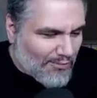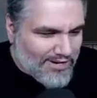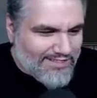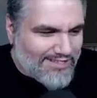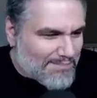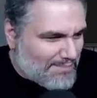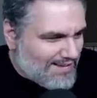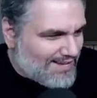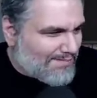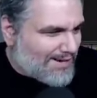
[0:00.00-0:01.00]
What do you think the
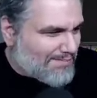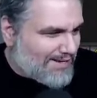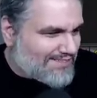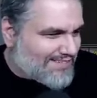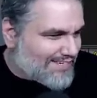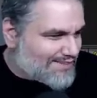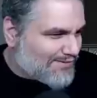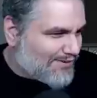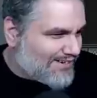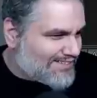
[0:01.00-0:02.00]
B in Mike B stands
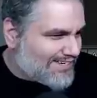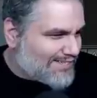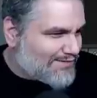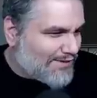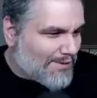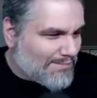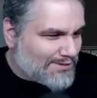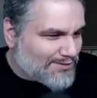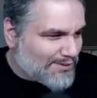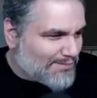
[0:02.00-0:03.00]
for? It stands for
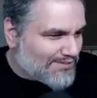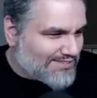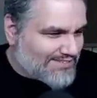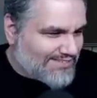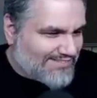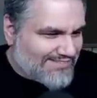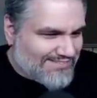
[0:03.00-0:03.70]
Bazorples.